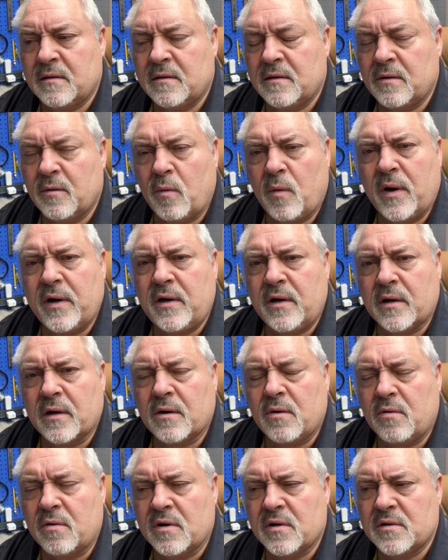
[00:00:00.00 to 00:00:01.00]
the one-year
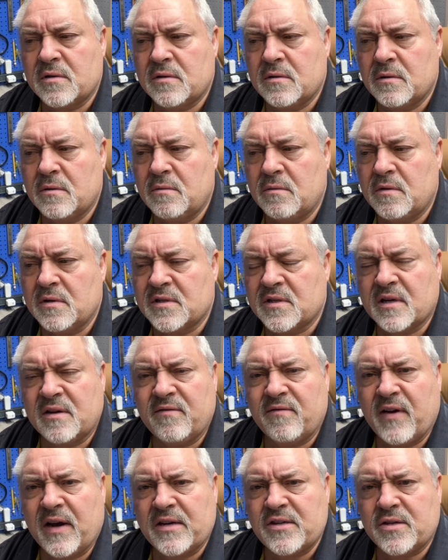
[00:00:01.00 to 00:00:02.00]
course was
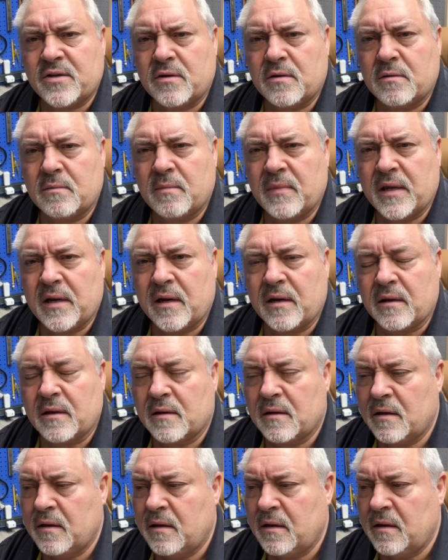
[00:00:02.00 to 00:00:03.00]
convectional, meaning
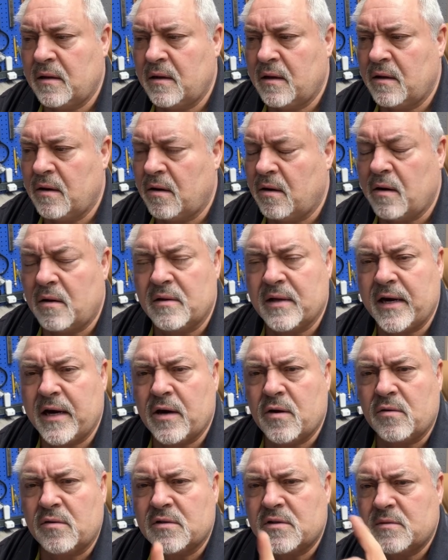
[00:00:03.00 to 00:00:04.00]
all the
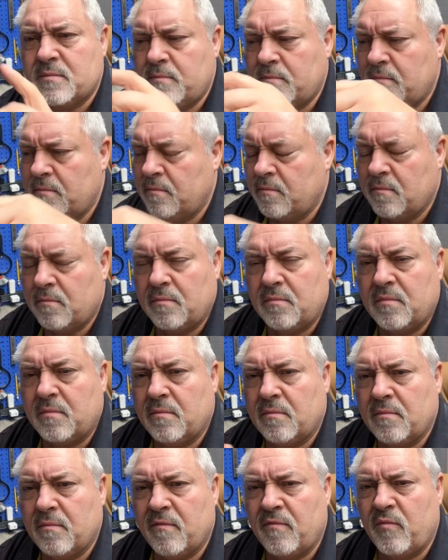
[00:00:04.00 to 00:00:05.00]
arrows
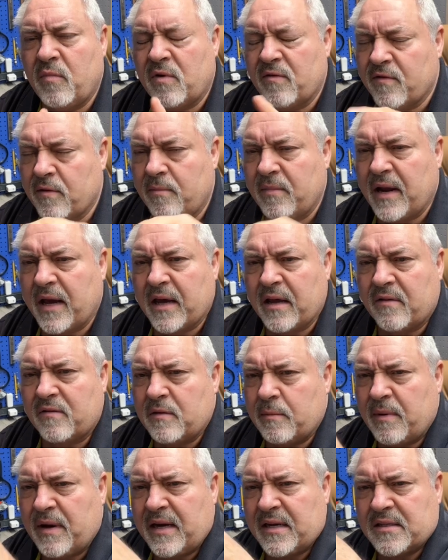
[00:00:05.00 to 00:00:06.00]
went from negative to
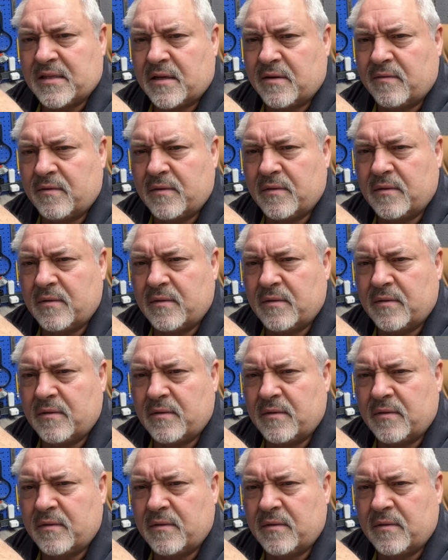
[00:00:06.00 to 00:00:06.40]
positive.